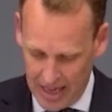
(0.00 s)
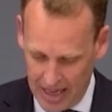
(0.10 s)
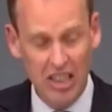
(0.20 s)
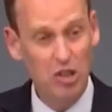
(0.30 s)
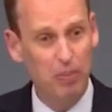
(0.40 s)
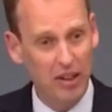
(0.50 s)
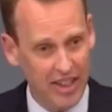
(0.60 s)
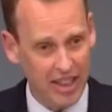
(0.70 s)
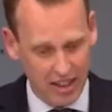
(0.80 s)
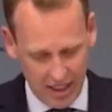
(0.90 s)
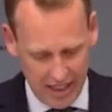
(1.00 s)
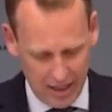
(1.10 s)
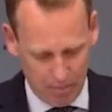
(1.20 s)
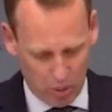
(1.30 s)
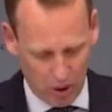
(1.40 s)
And it is particularly
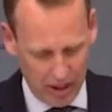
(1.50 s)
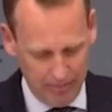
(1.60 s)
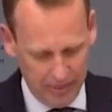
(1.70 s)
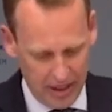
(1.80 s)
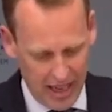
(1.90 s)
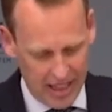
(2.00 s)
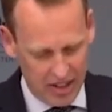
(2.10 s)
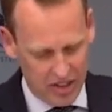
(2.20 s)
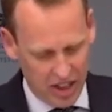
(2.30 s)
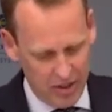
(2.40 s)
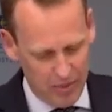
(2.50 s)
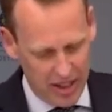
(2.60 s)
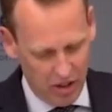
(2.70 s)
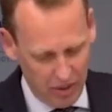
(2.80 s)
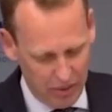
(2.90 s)
important at a time
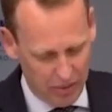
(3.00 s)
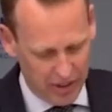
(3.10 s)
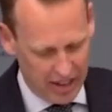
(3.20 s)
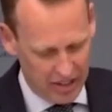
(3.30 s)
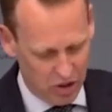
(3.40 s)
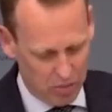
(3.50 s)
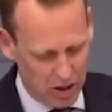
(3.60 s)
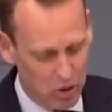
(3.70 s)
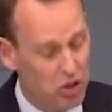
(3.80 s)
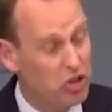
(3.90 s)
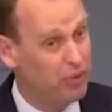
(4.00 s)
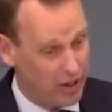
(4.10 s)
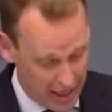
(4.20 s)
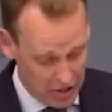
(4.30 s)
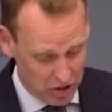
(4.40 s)
when non-financial but also
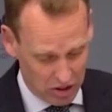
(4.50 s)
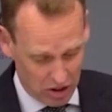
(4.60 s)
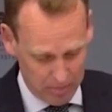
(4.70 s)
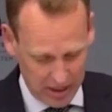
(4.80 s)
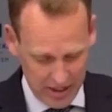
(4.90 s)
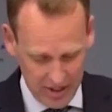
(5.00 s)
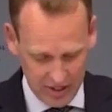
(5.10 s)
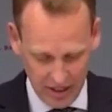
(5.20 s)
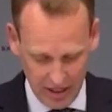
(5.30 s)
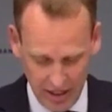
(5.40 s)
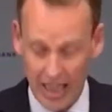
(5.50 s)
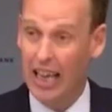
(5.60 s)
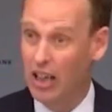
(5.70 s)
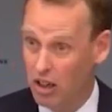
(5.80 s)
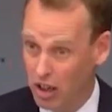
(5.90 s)
financial companies,
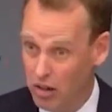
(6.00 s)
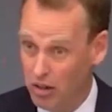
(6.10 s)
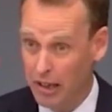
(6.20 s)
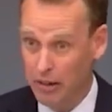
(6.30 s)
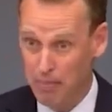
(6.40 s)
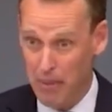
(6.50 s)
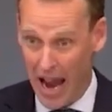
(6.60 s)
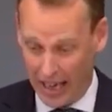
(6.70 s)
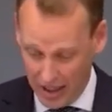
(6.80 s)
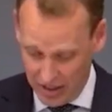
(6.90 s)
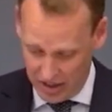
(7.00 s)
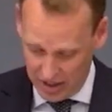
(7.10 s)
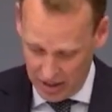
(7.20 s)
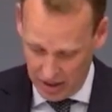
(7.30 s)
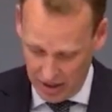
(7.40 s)
including banks,
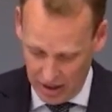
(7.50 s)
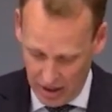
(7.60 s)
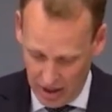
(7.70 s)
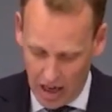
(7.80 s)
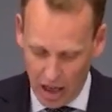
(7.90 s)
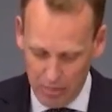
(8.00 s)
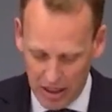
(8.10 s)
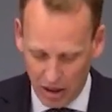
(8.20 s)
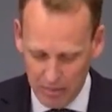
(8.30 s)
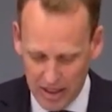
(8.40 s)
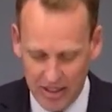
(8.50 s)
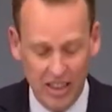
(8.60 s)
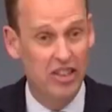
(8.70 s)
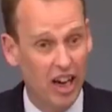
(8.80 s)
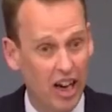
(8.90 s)
are becoming
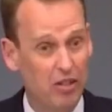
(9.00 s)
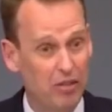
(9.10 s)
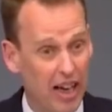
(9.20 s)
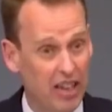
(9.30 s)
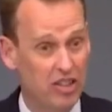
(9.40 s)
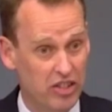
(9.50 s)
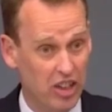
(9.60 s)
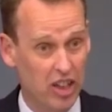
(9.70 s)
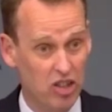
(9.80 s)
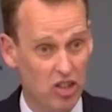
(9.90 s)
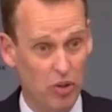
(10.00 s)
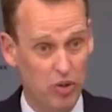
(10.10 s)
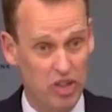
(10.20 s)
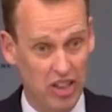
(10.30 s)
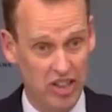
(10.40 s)
the direct targets of
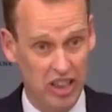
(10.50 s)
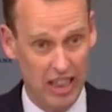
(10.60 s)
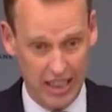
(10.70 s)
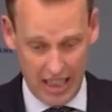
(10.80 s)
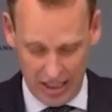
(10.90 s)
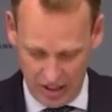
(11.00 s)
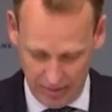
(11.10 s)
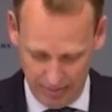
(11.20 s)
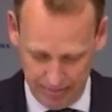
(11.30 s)
such litigation.